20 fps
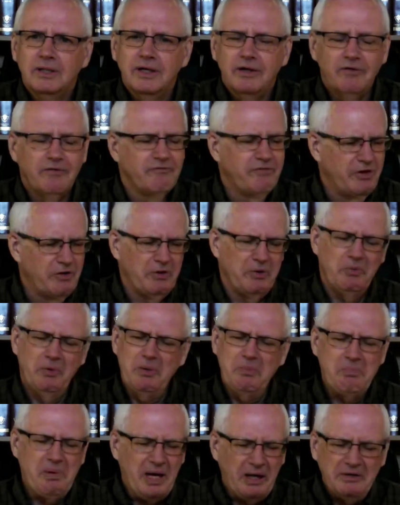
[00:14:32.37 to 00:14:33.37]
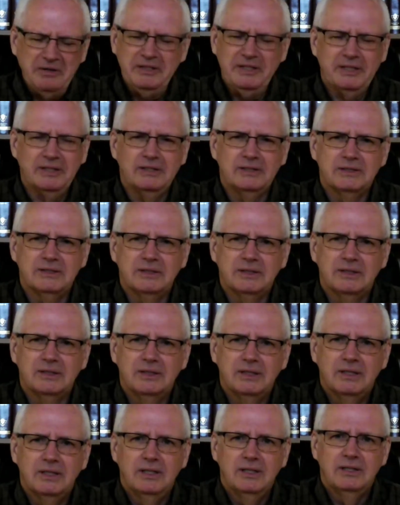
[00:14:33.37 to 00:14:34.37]
They were very rebellious.
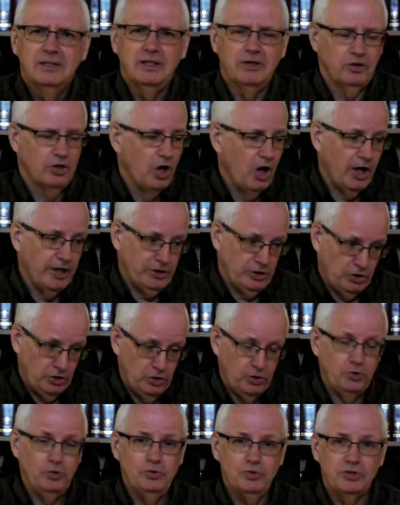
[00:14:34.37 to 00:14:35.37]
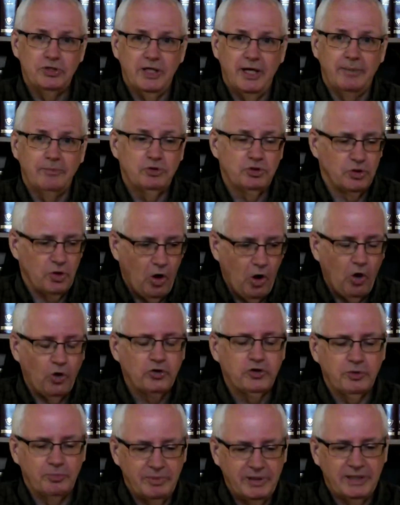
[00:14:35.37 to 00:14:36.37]
Now, God used them to
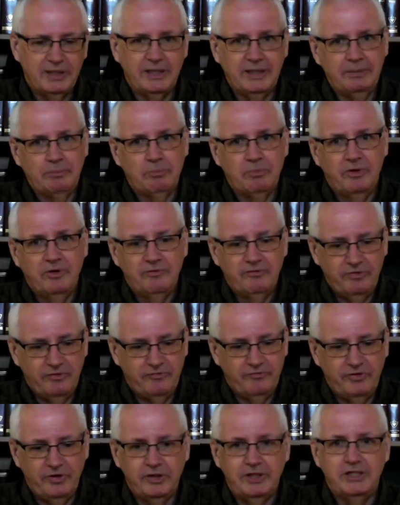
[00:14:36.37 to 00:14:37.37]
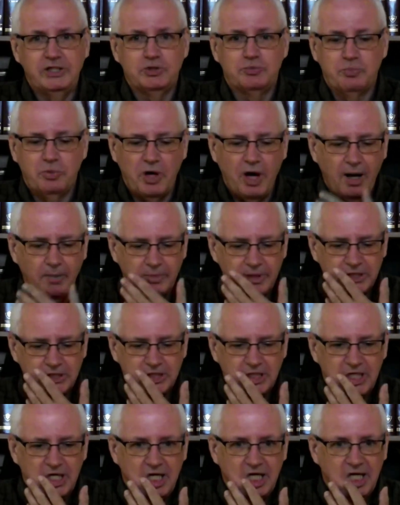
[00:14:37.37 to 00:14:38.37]
ultimately fulfill his
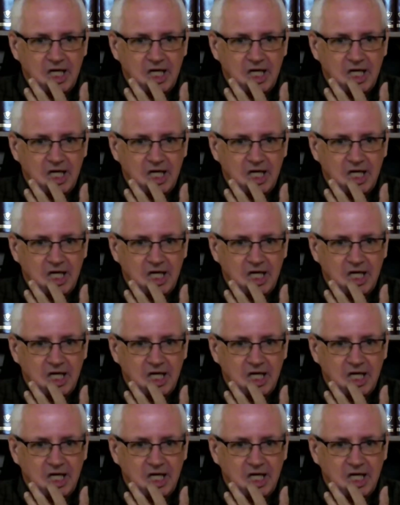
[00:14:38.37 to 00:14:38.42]
promise